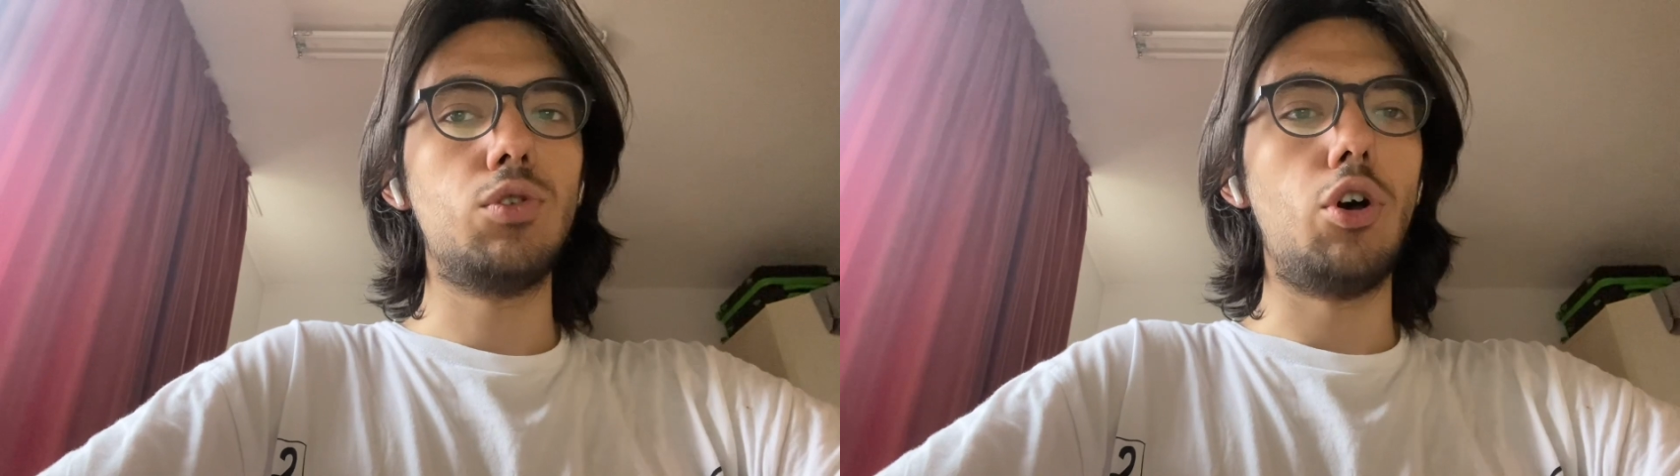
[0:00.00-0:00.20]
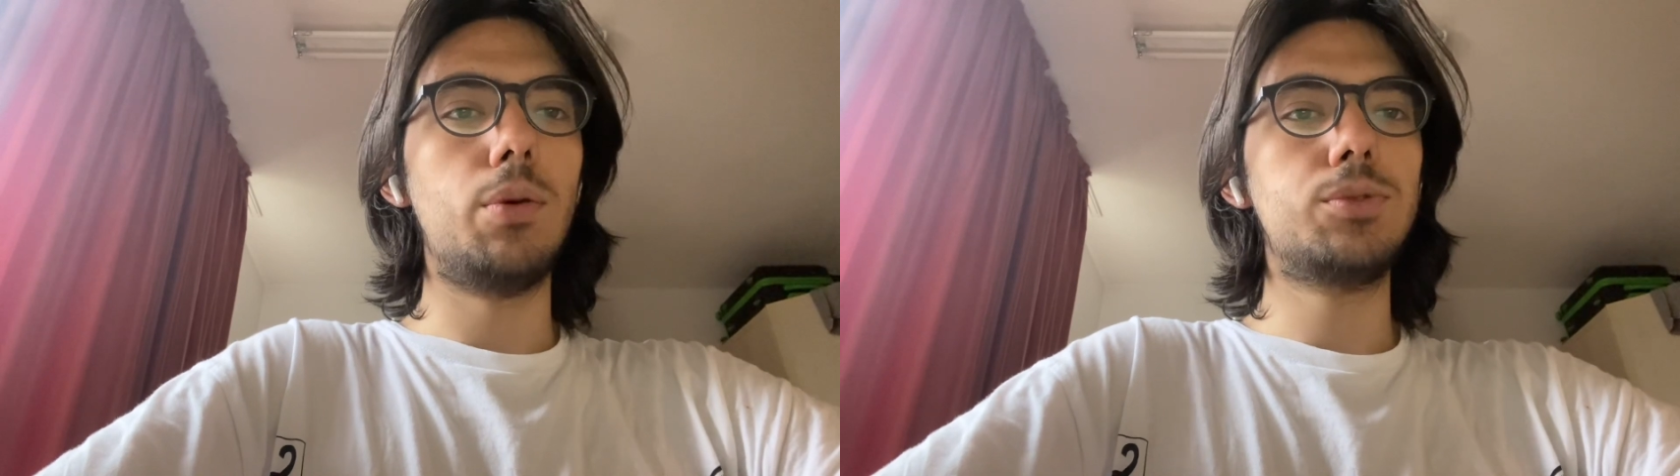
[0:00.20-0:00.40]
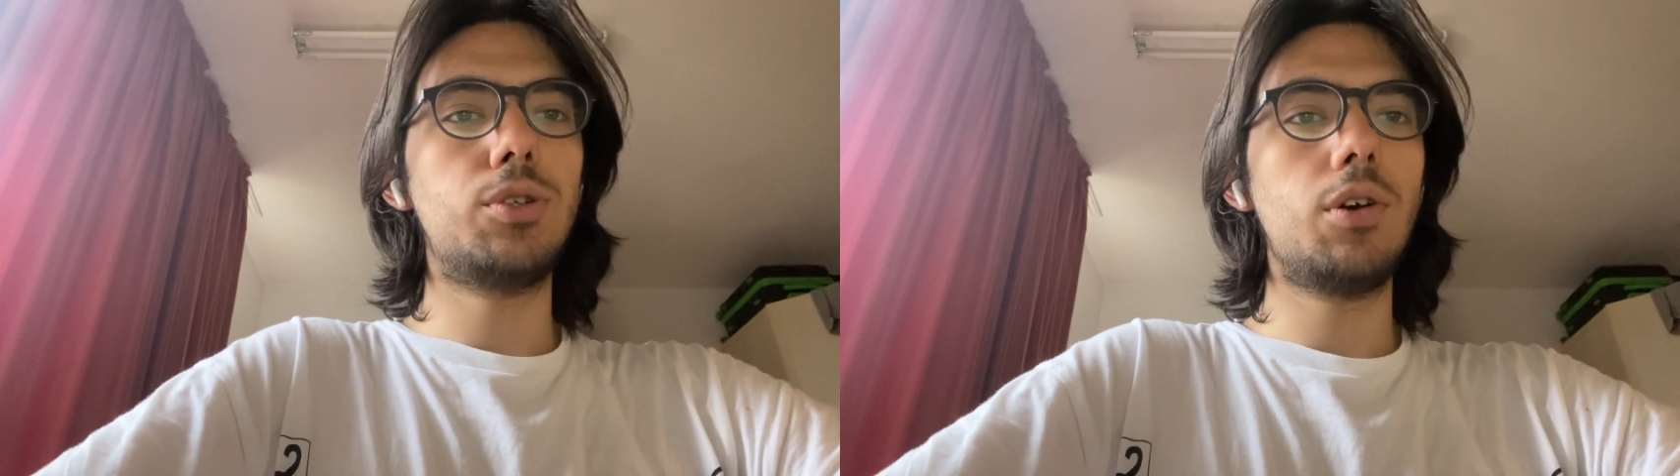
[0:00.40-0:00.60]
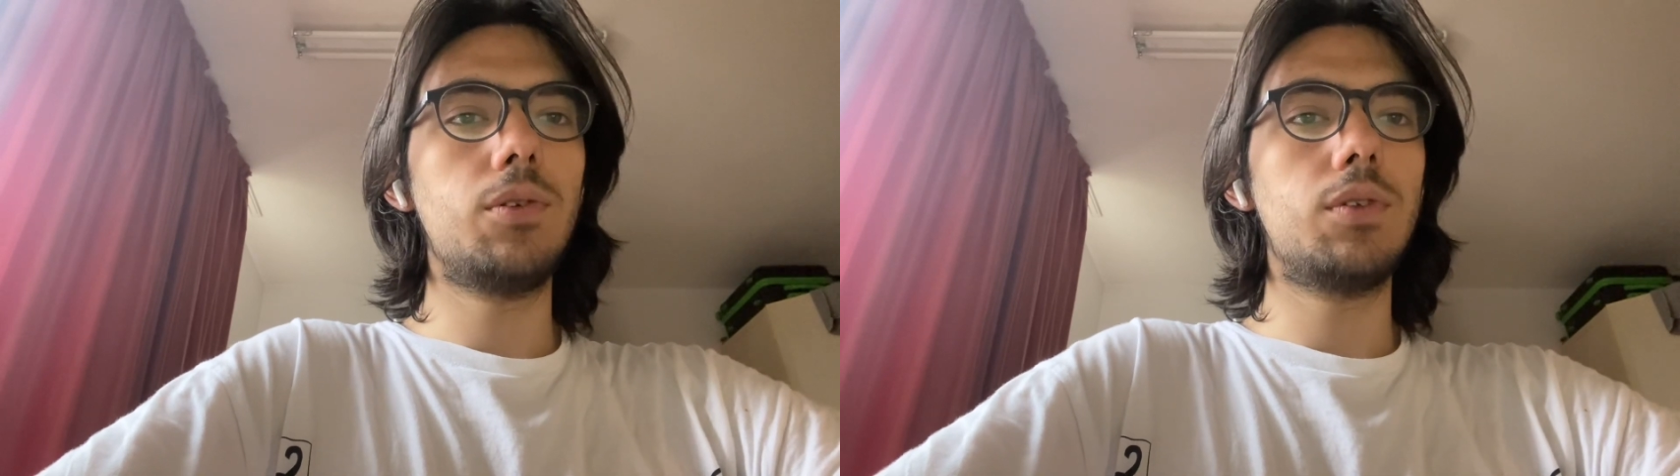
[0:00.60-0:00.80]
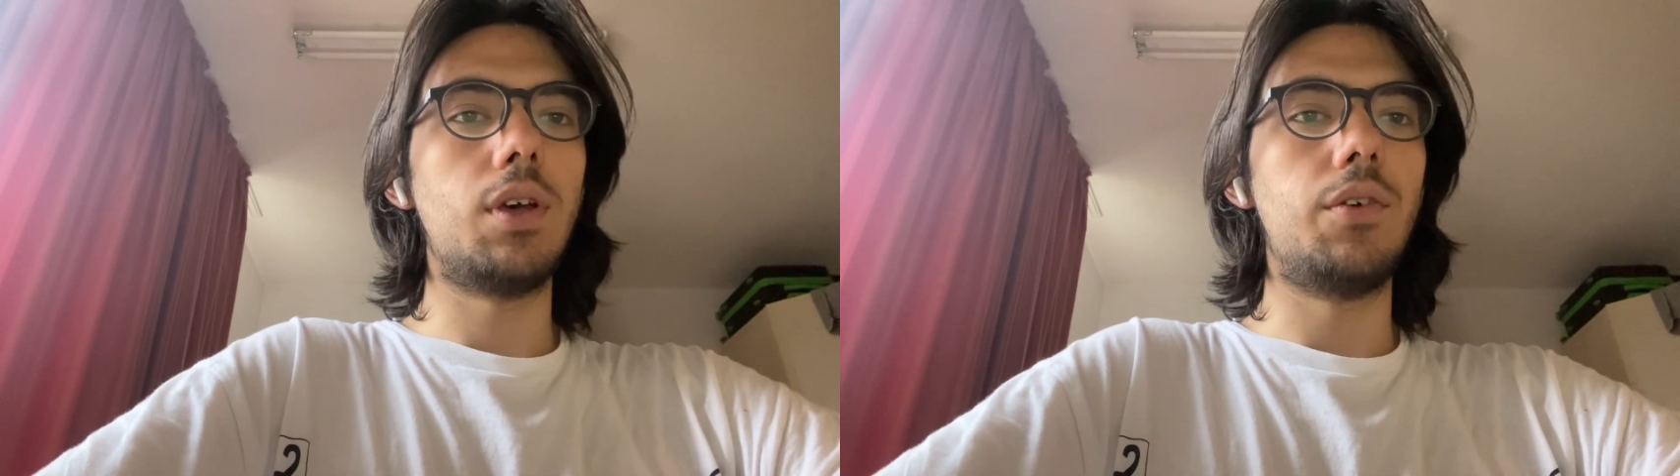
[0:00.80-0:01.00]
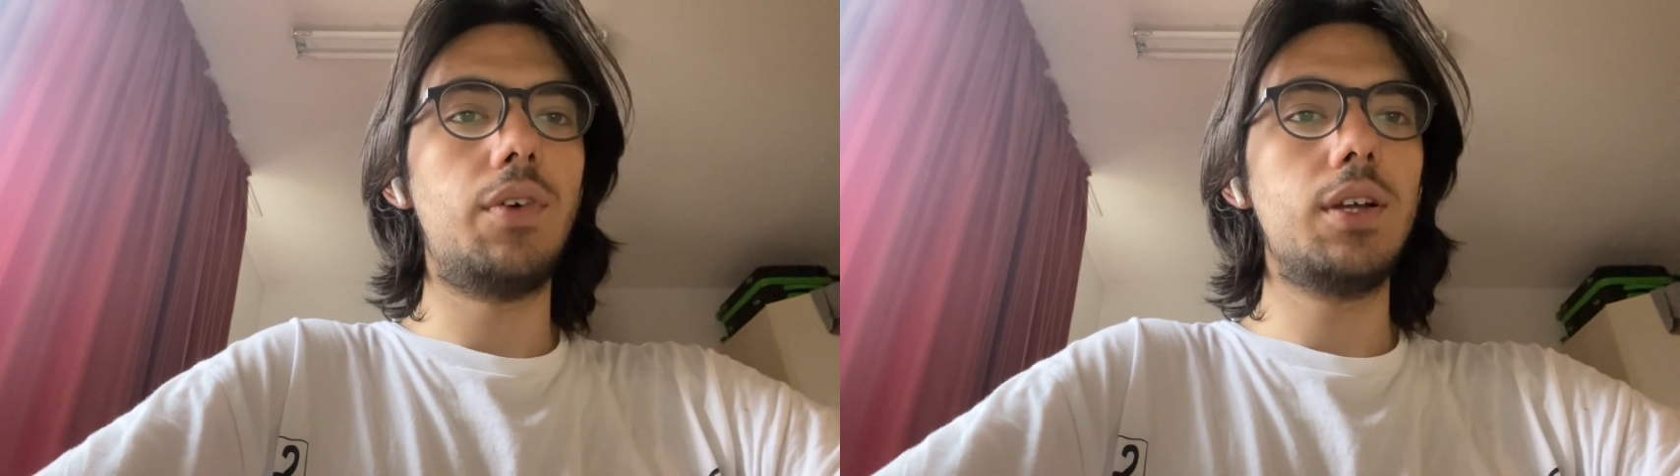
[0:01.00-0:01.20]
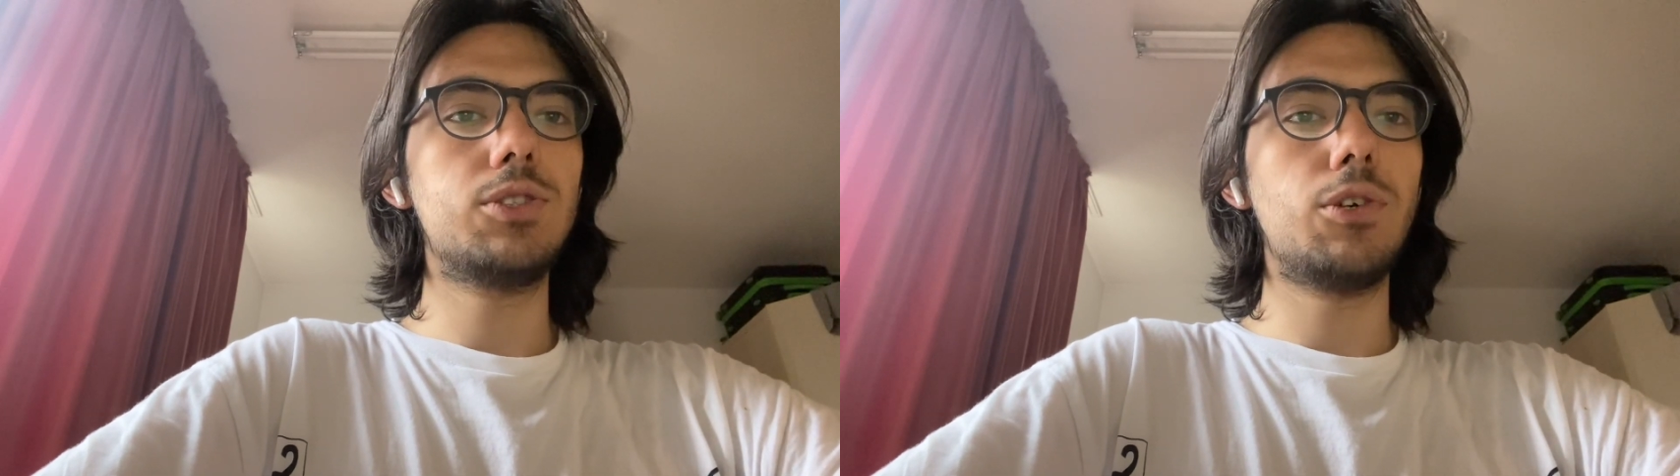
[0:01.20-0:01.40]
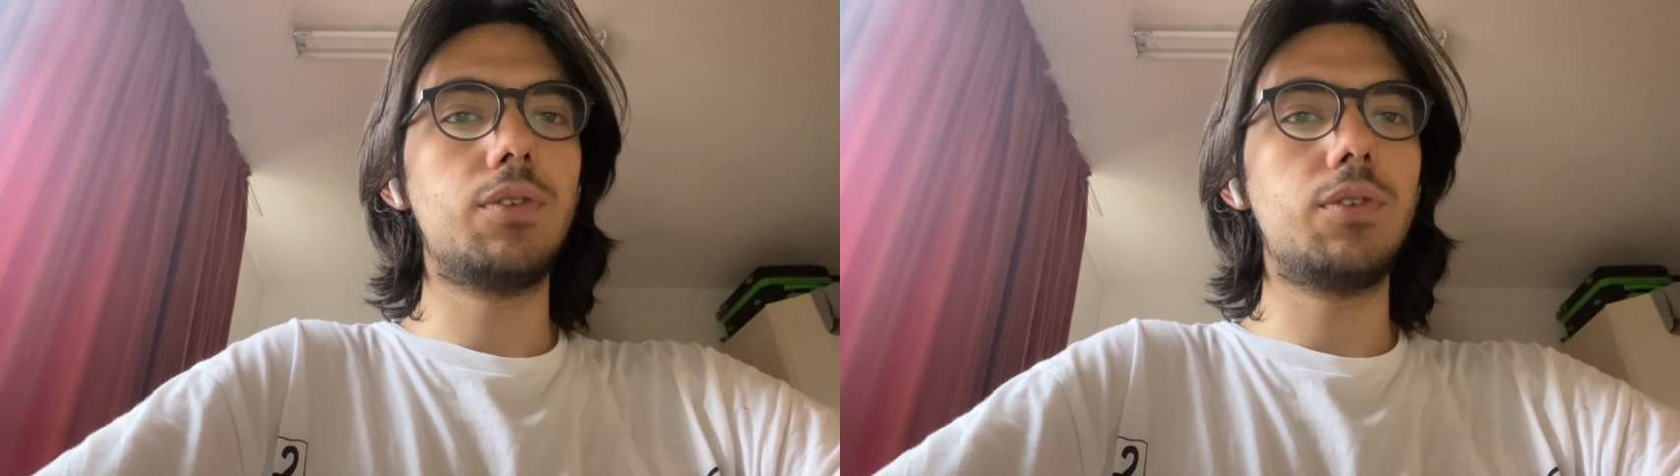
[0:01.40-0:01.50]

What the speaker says: observe the effects of